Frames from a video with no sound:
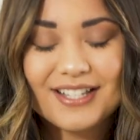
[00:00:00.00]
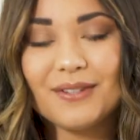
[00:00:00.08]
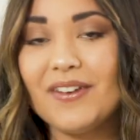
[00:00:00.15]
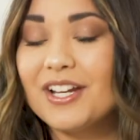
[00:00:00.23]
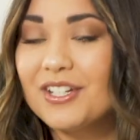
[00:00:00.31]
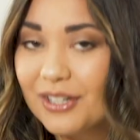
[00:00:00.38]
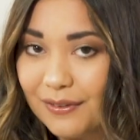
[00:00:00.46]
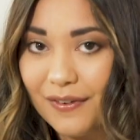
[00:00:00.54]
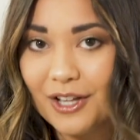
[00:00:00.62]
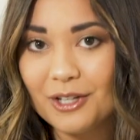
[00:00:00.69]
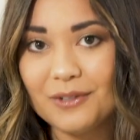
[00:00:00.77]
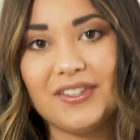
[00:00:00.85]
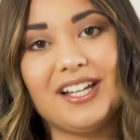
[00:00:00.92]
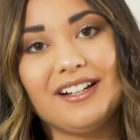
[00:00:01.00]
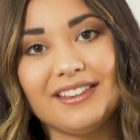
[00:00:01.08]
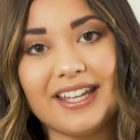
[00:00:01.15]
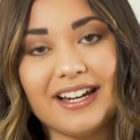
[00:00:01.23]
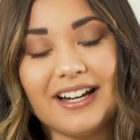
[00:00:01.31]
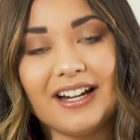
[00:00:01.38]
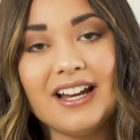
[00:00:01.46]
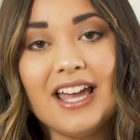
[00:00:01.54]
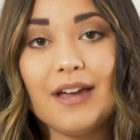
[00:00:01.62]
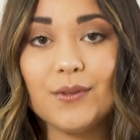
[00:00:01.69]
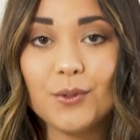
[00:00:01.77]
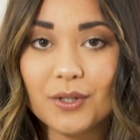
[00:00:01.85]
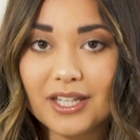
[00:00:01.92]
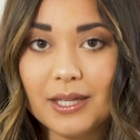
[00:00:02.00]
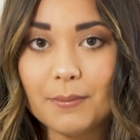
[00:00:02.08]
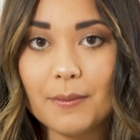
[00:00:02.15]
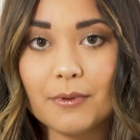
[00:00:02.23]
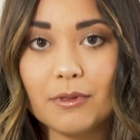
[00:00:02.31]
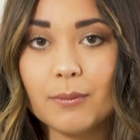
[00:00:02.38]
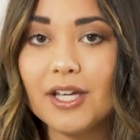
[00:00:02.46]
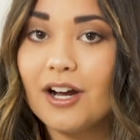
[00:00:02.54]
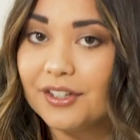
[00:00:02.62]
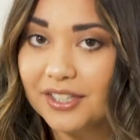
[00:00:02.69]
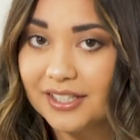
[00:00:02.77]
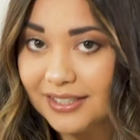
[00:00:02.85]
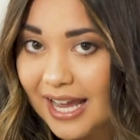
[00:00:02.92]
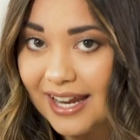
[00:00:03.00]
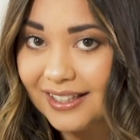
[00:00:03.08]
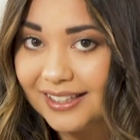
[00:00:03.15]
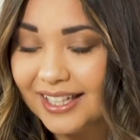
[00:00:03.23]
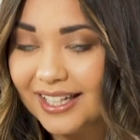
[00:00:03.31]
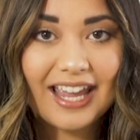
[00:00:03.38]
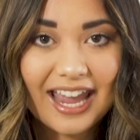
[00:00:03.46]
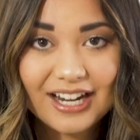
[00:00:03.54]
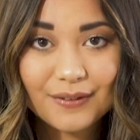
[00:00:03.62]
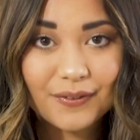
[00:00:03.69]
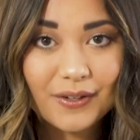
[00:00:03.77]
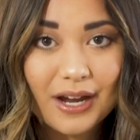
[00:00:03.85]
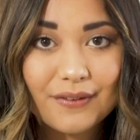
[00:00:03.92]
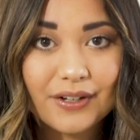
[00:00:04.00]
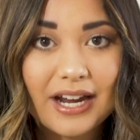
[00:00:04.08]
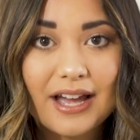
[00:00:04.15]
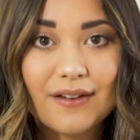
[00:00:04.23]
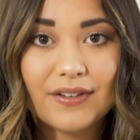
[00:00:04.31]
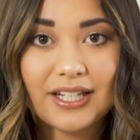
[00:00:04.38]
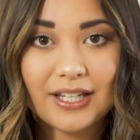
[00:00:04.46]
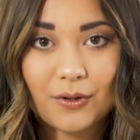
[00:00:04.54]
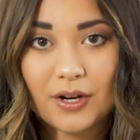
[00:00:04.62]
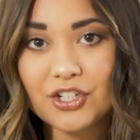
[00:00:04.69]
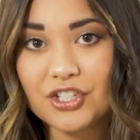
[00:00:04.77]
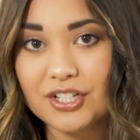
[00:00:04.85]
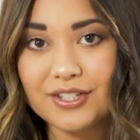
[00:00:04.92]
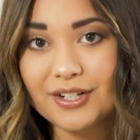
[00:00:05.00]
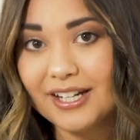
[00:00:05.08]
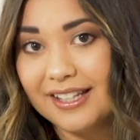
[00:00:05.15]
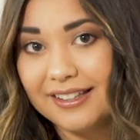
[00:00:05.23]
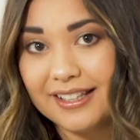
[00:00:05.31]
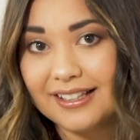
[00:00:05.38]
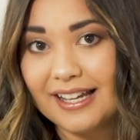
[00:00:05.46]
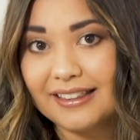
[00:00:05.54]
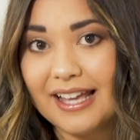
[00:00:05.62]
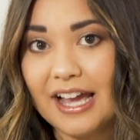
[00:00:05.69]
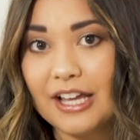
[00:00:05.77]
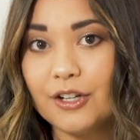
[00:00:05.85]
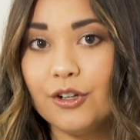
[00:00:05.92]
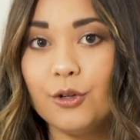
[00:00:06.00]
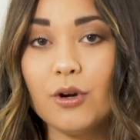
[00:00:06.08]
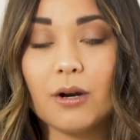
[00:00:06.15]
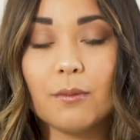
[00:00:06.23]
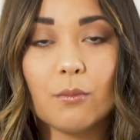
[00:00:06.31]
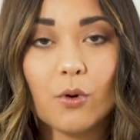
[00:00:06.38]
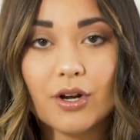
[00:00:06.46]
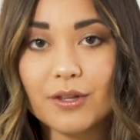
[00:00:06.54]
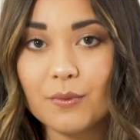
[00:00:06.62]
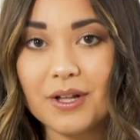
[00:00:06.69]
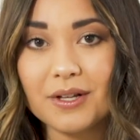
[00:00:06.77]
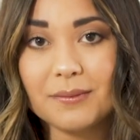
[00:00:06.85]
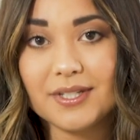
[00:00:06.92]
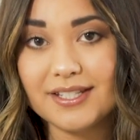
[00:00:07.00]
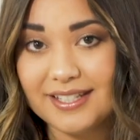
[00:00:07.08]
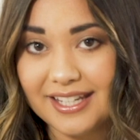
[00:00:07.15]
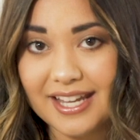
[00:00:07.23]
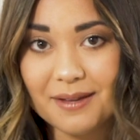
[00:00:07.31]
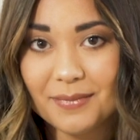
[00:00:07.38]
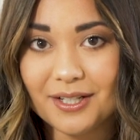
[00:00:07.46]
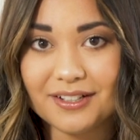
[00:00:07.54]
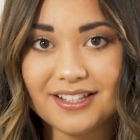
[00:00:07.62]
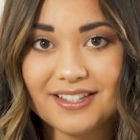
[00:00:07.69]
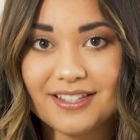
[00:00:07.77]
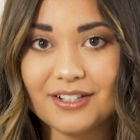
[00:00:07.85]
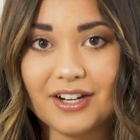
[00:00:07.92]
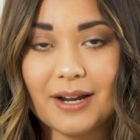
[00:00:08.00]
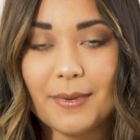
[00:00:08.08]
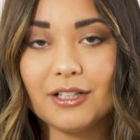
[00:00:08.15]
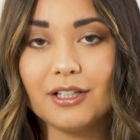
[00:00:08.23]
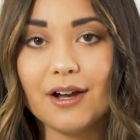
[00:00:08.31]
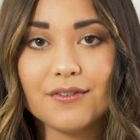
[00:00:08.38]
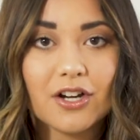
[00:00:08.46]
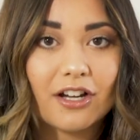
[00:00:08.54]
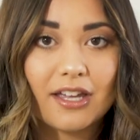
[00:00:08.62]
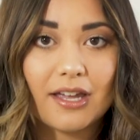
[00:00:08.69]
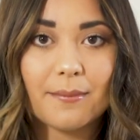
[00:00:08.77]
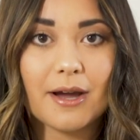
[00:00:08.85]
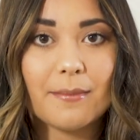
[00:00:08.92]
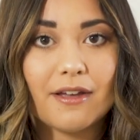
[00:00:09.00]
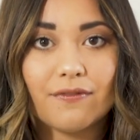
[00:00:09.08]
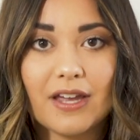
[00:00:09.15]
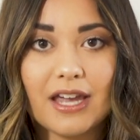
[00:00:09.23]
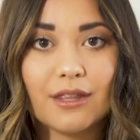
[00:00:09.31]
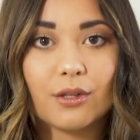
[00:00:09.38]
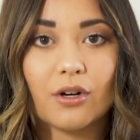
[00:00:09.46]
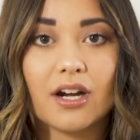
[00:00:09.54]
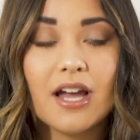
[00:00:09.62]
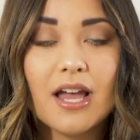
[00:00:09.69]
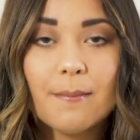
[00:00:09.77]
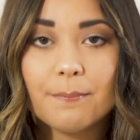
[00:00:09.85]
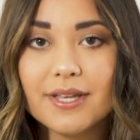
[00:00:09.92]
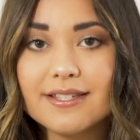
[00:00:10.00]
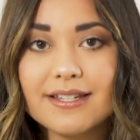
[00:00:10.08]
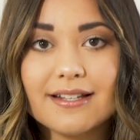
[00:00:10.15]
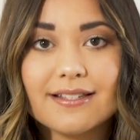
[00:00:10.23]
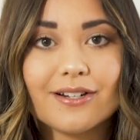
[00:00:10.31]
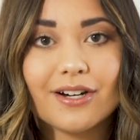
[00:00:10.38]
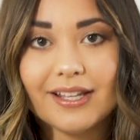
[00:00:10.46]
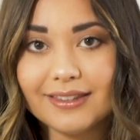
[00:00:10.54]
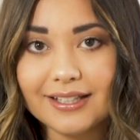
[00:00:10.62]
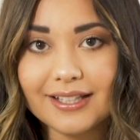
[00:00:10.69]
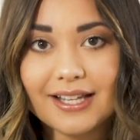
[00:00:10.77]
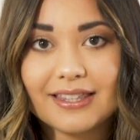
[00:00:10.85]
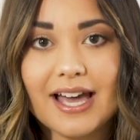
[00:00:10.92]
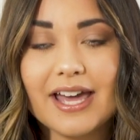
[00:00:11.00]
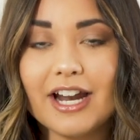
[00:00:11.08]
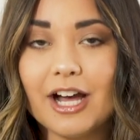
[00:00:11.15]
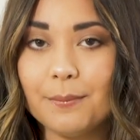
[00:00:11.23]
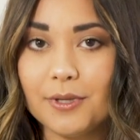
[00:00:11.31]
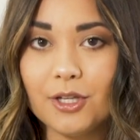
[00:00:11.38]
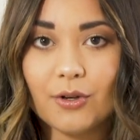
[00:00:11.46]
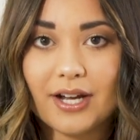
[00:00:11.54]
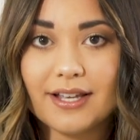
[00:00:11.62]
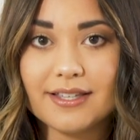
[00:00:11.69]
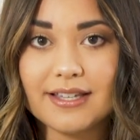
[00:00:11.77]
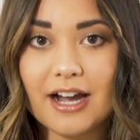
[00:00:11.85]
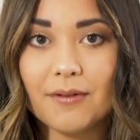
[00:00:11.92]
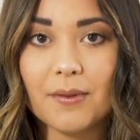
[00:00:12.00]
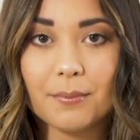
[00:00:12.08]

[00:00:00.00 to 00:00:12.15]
So make sure to follow me on there if you want to keep up with me on the daily. And if you ever have any questions or anything like that, you are more than welcome to DM me on Instagram. I love talking about my faith or business or anything like that and helping you guys out.